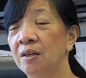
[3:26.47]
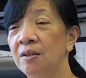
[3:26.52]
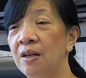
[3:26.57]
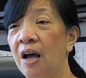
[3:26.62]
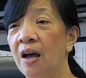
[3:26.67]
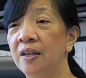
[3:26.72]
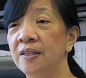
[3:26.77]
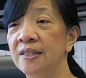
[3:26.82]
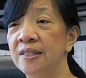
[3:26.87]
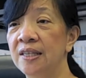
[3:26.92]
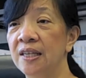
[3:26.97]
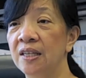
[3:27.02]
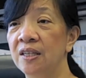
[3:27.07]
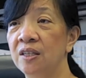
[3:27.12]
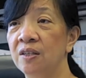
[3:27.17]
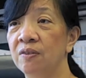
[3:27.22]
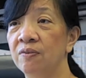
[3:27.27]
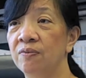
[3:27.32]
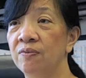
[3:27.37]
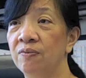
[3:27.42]
onset
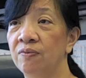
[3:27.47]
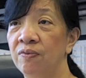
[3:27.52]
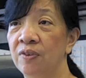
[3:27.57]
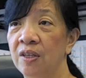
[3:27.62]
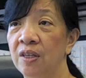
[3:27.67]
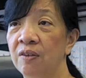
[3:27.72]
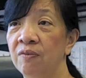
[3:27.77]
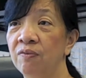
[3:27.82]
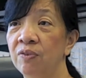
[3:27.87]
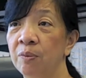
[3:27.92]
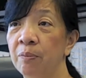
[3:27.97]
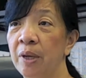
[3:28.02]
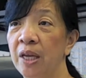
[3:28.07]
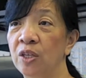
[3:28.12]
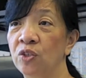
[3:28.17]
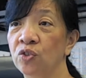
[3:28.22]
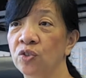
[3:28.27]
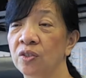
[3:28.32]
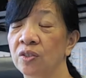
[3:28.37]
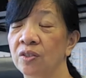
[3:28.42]
of
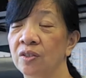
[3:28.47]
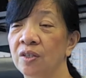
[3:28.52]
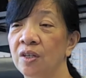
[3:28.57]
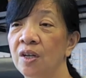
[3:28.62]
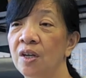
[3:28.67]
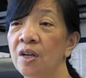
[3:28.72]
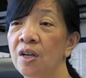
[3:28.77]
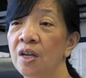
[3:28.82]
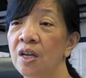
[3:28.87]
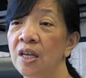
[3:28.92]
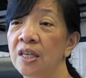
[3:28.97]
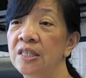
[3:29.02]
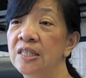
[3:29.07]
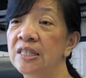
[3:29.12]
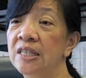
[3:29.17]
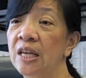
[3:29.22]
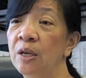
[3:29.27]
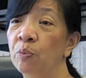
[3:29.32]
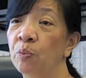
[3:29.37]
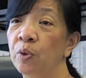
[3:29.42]
inflammation.
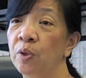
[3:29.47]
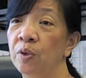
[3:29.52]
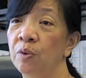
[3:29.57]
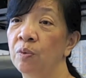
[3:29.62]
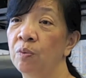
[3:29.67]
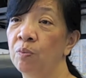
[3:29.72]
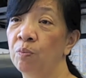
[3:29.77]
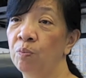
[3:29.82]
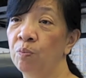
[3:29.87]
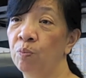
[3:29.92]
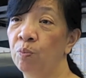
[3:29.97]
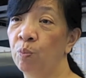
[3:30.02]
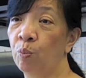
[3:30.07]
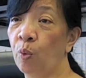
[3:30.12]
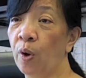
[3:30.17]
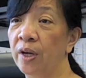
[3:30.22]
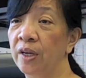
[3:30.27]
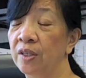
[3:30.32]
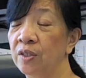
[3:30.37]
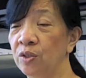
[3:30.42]
Instead, we
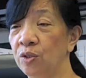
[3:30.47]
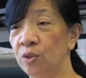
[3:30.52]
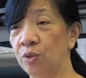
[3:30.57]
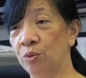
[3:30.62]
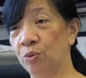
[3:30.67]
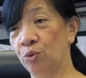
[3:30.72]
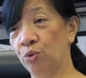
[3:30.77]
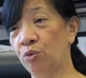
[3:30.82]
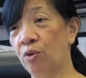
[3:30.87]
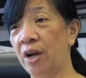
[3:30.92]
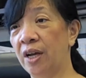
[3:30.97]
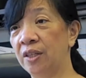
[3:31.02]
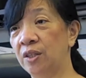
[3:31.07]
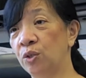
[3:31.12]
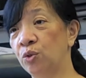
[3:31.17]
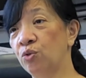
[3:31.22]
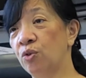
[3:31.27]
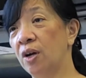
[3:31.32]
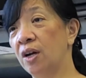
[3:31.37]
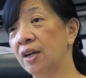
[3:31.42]
wanted to try the
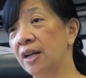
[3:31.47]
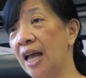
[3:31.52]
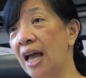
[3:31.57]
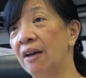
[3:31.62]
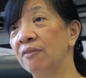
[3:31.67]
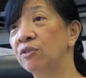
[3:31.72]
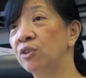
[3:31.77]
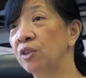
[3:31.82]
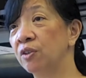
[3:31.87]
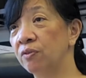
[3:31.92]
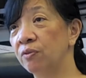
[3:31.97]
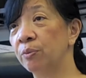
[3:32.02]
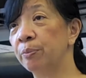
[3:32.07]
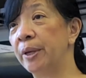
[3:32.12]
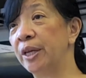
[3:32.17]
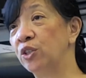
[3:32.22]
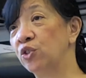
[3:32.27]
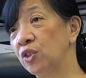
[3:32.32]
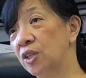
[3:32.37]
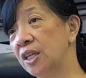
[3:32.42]
drug after
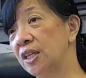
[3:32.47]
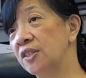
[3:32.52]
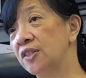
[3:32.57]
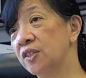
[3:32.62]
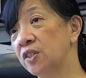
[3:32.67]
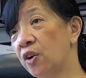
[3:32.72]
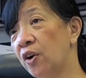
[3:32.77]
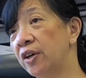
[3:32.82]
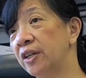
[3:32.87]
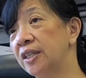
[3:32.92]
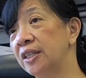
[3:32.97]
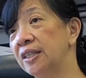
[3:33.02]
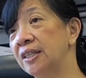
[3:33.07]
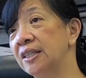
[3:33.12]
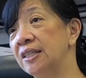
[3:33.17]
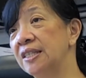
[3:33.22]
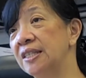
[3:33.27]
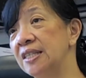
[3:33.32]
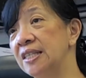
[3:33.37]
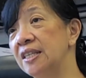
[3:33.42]
inflammation has started
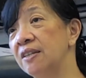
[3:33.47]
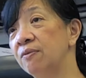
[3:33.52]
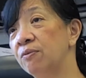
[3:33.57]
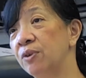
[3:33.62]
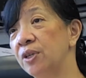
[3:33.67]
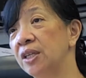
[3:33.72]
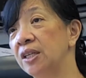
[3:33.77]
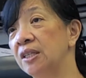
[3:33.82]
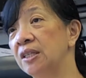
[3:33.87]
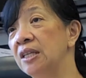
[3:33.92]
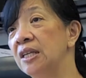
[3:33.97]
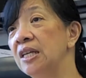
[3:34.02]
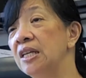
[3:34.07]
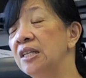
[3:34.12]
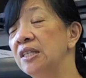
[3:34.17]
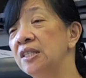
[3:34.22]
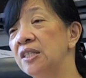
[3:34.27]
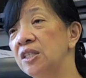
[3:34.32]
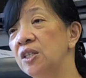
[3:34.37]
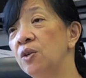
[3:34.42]
and see if we can
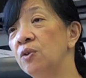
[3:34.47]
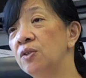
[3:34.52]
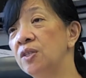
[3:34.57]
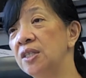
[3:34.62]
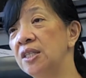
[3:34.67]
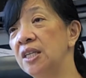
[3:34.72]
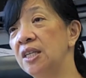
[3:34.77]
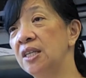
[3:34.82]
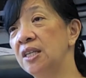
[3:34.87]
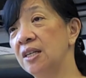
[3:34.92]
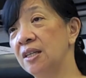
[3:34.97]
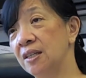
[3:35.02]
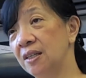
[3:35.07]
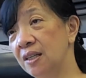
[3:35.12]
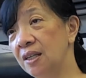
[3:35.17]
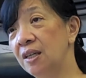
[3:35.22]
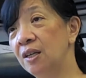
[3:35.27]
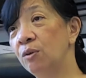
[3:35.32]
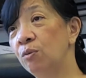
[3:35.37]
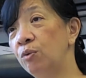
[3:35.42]
still see a
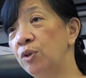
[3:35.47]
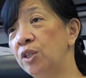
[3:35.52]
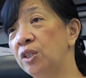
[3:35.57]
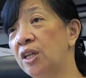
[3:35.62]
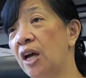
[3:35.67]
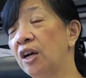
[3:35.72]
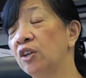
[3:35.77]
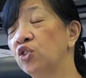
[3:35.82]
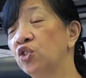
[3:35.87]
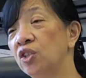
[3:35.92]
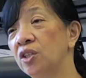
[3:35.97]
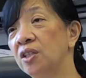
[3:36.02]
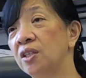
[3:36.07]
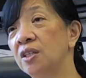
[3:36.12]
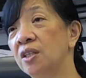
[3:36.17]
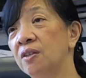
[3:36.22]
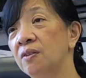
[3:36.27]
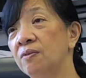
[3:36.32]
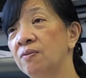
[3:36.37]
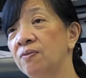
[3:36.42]
reduction
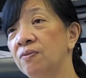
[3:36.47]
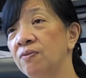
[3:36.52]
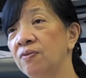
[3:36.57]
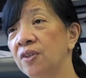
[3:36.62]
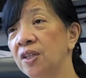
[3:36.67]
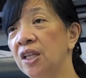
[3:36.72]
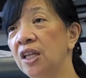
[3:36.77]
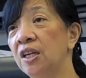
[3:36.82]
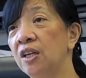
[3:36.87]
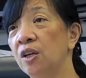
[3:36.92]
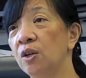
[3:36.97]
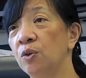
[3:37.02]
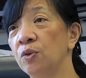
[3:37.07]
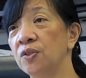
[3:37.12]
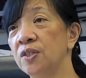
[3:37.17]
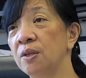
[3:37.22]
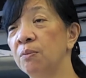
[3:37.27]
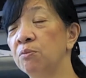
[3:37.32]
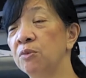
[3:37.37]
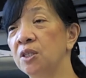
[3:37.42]
of clinical
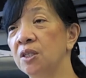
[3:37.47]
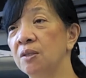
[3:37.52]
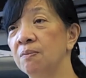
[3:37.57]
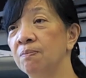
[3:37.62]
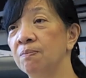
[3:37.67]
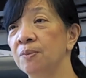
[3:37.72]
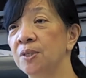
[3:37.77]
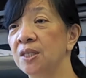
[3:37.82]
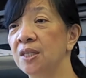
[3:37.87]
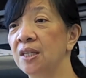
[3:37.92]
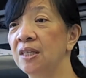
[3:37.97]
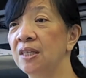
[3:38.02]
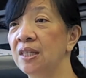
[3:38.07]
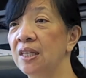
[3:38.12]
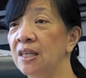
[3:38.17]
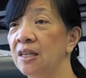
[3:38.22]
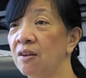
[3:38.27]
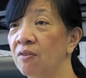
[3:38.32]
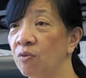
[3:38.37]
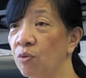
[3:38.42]
symptoms. And
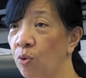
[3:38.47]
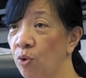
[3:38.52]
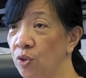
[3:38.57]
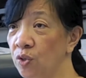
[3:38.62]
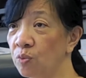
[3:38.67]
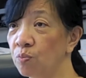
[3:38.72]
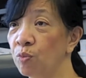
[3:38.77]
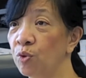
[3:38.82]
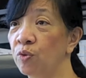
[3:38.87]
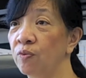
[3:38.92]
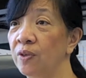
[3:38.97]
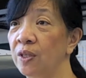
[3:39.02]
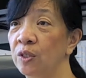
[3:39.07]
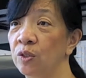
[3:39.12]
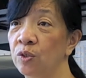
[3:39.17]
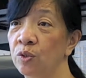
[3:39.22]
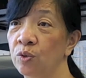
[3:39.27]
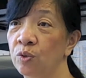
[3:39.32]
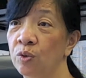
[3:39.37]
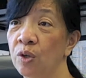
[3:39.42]
then, of course, moving
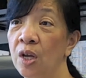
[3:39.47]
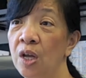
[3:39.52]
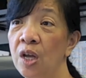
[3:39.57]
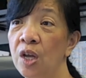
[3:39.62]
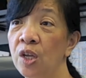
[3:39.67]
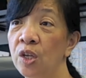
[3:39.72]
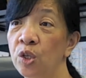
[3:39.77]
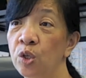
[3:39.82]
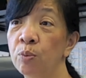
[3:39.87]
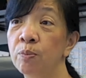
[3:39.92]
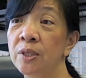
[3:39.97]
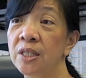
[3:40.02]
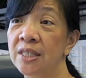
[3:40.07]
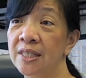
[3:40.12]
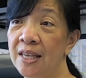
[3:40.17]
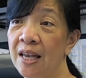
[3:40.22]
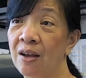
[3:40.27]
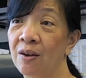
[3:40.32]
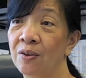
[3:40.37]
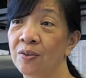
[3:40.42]
to human
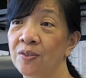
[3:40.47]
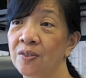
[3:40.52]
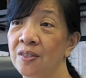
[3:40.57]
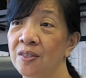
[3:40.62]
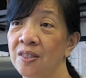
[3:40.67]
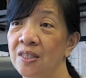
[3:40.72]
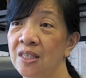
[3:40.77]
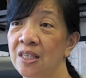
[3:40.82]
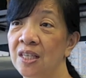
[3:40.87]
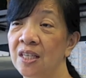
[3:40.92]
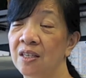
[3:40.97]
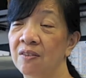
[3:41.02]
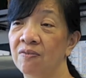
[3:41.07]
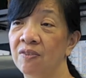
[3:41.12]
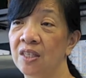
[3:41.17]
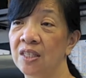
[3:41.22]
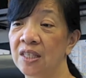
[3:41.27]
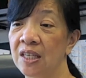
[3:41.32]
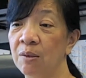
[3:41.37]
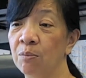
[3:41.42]
cells and seeing if
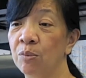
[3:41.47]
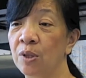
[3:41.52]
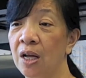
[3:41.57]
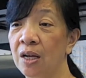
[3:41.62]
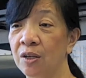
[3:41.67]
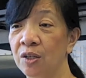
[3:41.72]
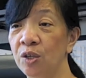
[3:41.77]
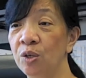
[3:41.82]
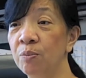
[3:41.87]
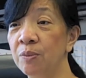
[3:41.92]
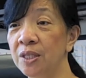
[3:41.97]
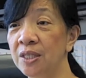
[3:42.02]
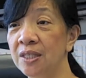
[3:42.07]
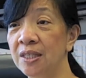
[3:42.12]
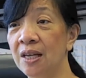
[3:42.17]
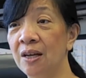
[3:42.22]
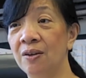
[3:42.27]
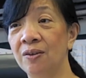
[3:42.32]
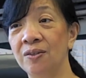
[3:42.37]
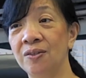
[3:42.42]
this can block human
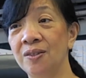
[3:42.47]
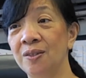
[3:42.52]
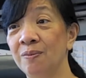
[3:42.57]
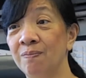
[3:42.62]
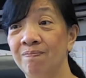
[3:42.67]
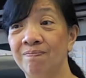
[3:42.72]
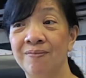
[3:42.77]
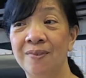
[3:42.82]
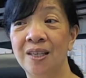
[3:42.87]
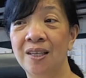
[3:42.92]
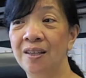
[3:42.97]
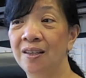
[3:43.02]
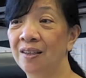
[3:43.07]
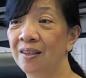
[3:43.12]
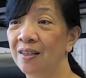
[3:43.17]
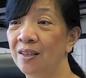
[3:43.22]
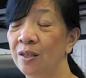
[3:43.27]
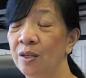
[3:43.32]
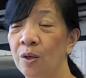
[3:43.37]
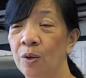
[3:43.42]
cells. And,
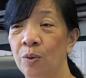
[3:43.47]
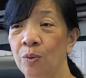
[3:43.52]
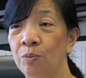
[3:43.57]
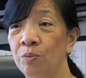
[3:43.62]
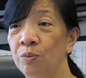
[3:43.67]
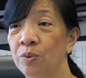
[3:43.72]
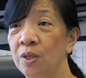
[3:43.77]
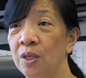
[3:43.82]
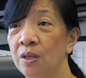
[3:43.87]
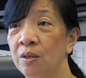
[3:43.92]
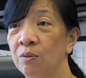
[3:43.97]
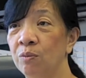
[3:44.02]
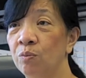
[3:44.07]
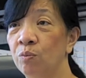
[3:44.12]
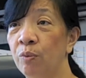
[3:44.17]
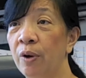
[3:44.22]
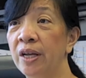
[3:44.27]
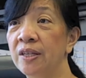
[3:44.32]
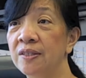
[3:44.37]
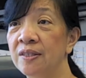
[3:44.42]
the
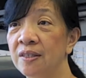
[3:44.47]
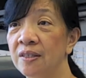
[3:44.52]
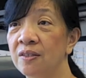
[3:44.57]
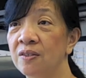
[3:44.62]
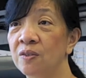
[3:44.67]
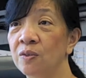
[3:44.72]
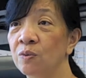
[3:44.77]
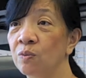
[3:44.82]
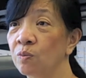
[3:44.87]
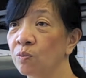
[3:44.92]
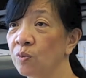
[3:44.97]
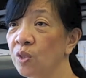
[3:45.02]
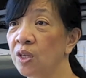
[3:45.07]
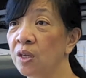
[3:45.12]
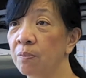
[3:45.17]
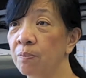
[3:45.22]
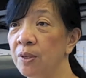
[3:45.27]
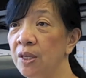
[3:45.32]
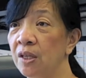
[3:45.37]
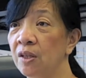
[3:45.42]
rest is going
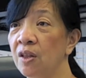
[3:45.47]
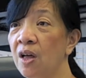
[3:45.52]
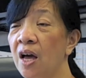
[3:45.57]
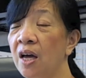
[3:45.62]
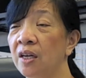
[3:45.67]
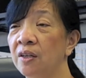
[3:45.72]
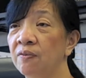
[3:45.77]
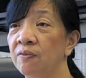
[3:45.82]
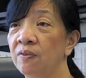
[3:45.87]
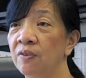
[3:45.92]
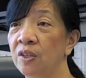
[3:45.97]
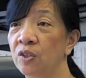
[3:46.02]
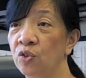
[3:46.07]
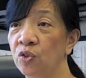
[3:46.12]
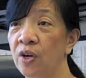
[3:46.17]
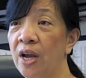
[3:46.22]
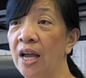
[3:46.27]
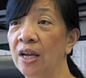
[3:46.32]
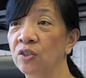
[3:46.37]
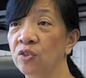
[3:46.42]
to be a lot of
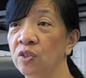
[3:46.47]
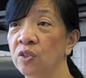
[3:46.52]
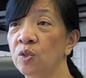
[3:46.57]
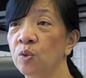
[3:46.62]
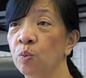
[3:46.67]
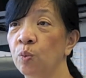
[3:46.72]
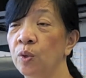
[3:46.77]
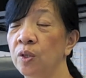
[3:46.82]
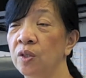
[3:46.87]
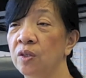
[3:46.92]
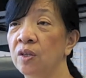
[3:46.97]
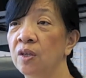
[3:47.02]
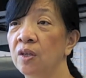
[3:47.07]
interactions with